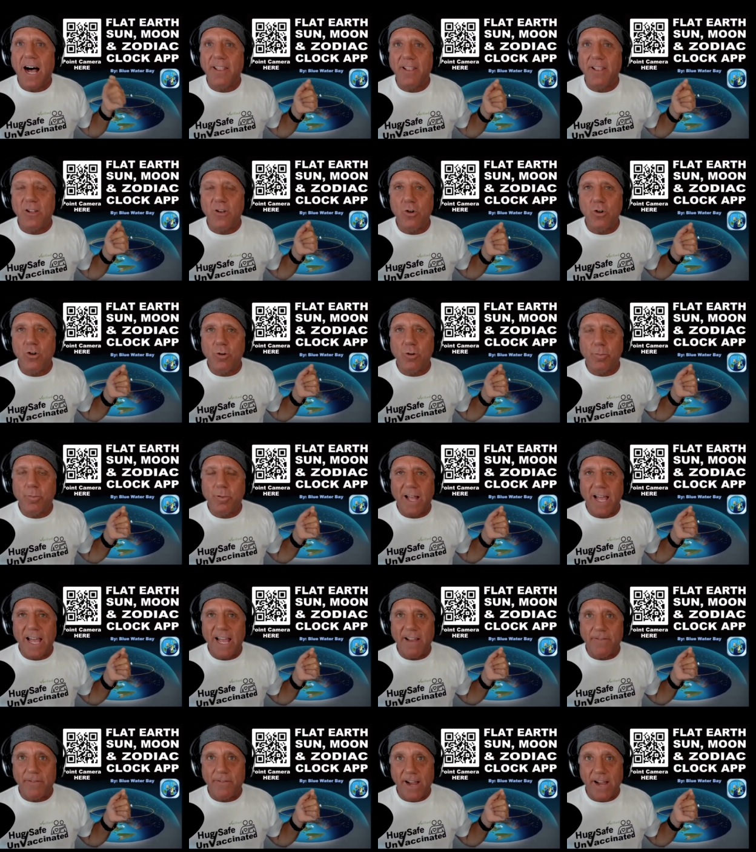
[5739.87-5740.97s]
Google
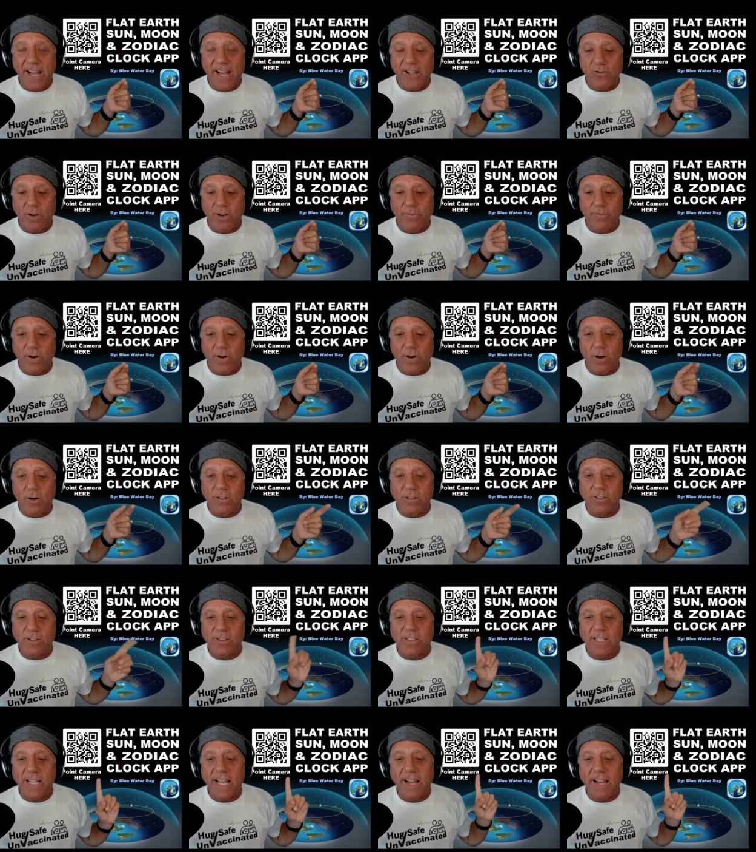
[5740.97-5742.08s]
Play for Android phones,
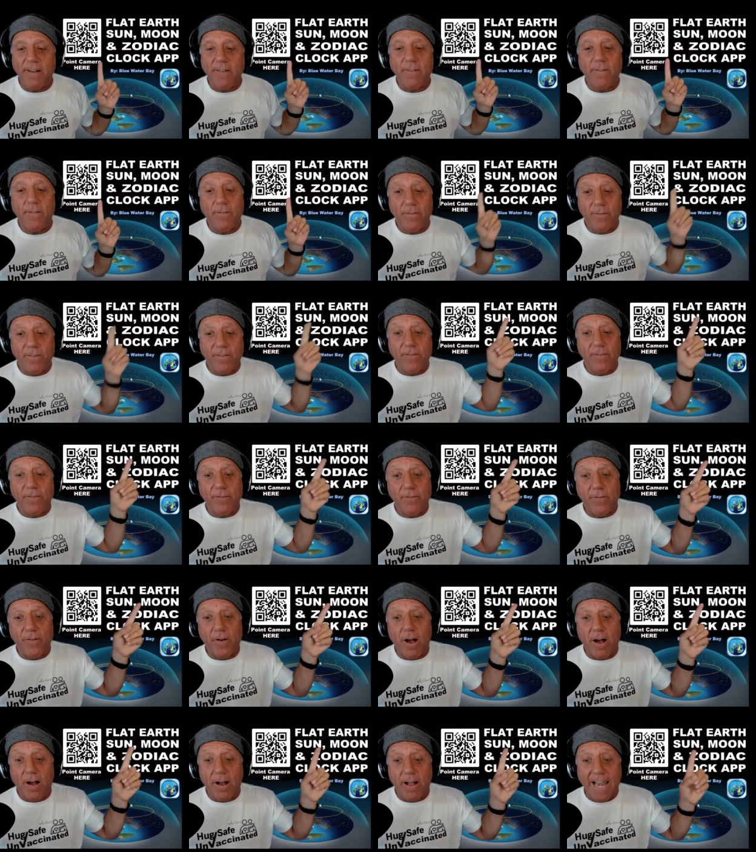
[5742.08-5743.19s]
there's an
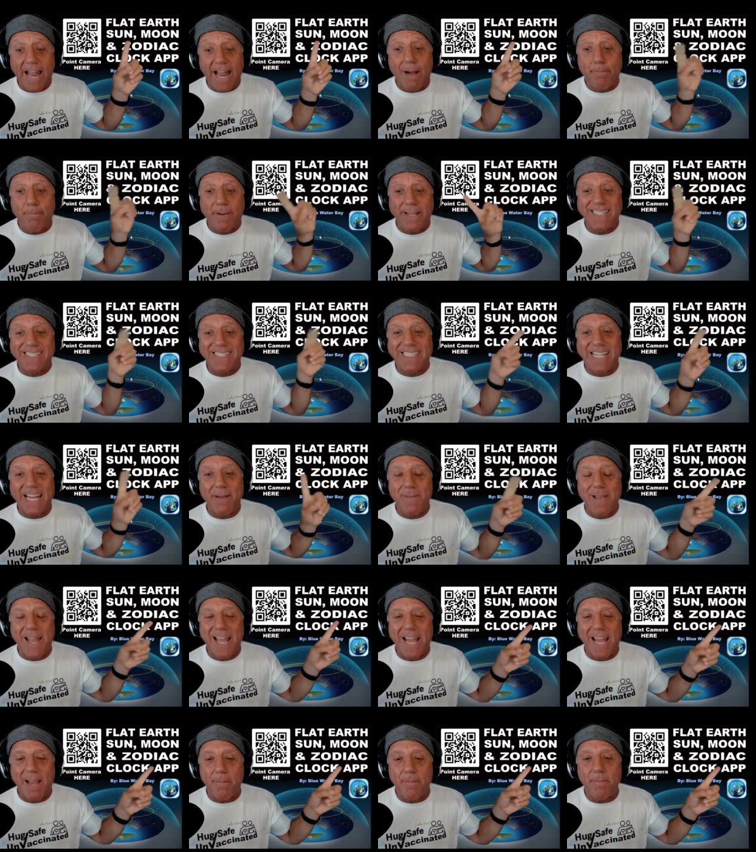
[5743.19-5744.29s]
app by the same
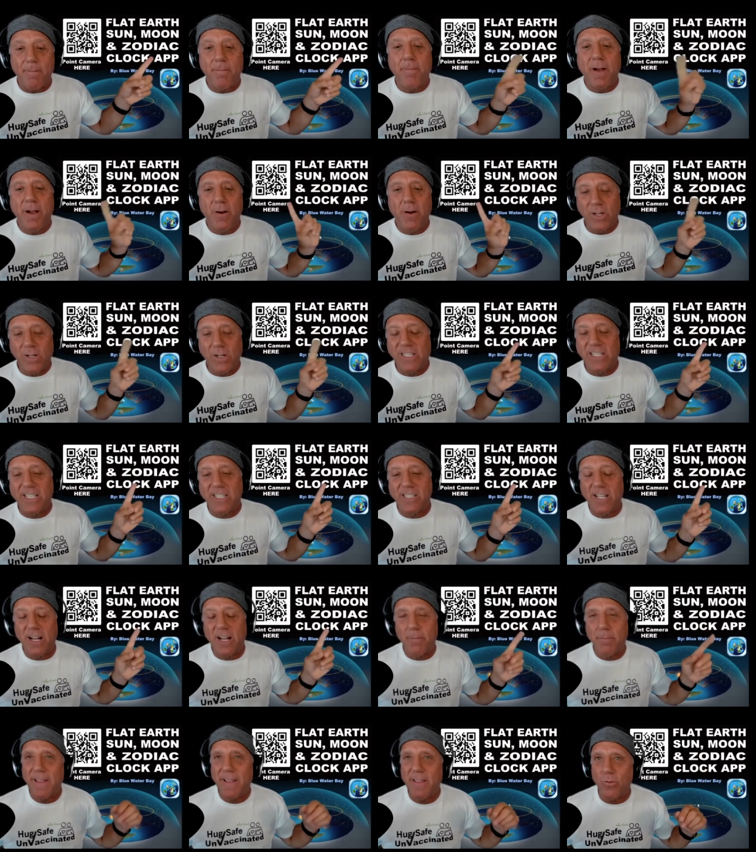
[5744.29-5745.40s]
name, which is
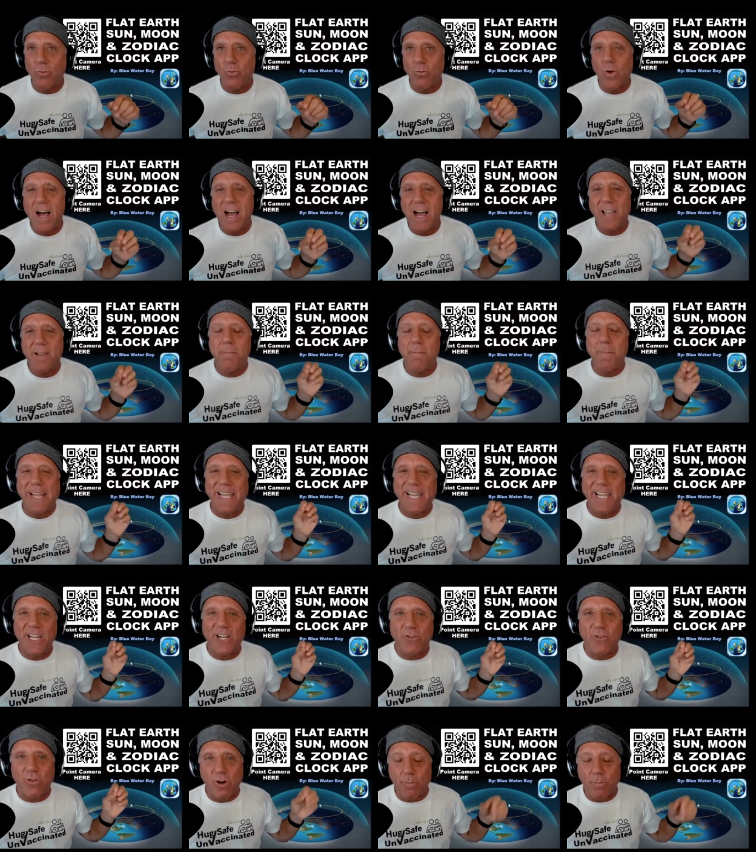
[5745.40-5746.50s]
done by the Ron Media
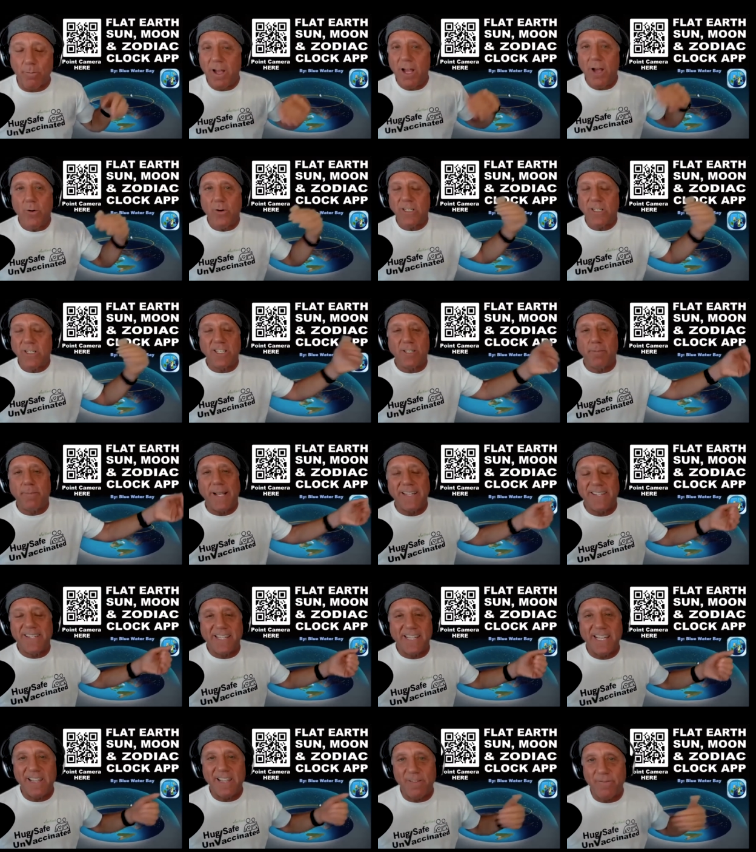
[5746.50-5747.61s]
Group, which is
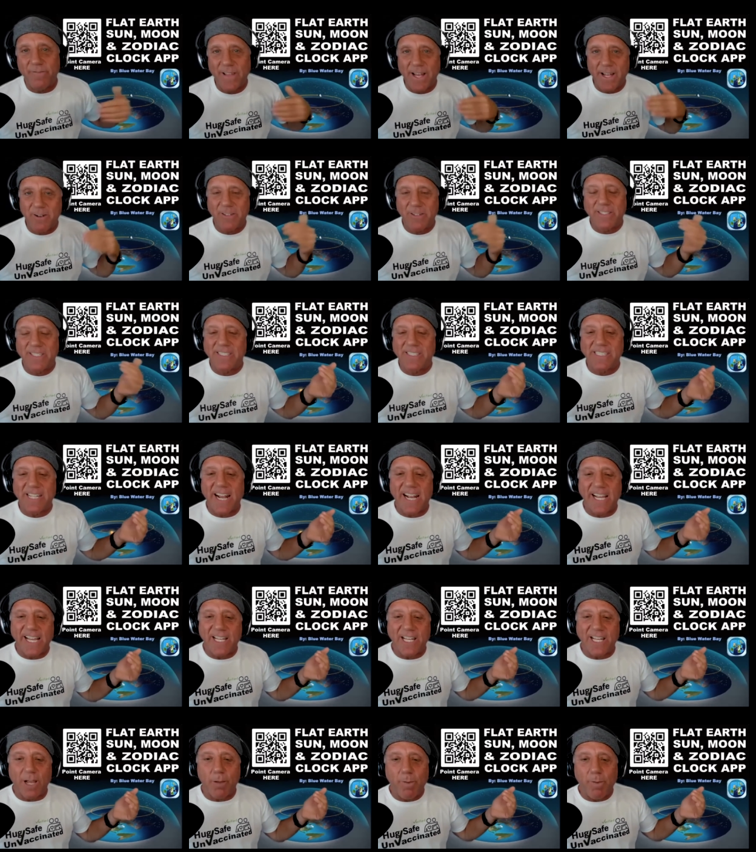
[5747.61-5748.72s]
basically the Flat Earth
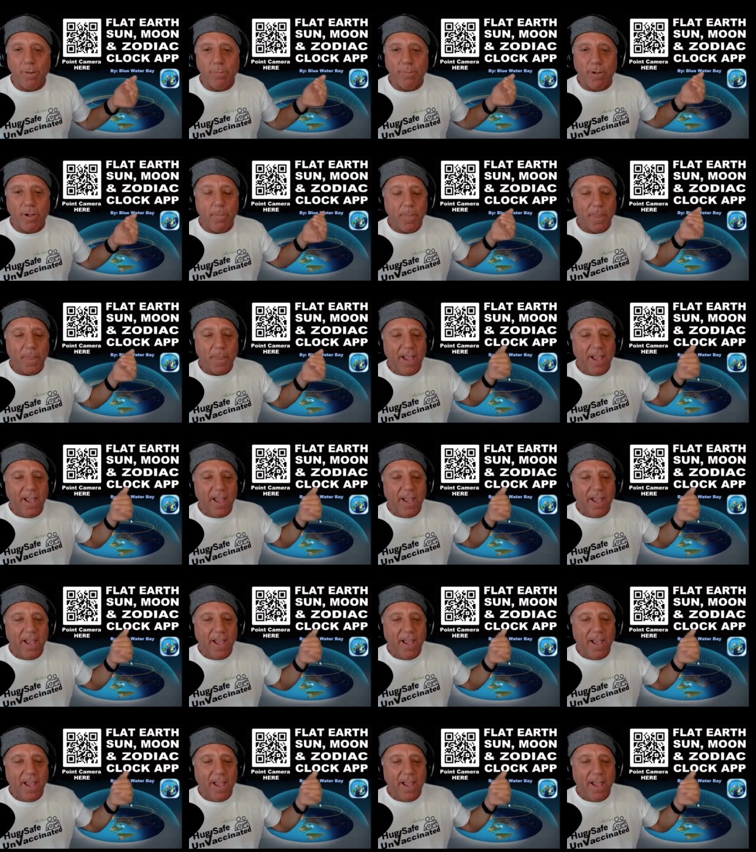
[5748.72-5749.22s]
Society type people.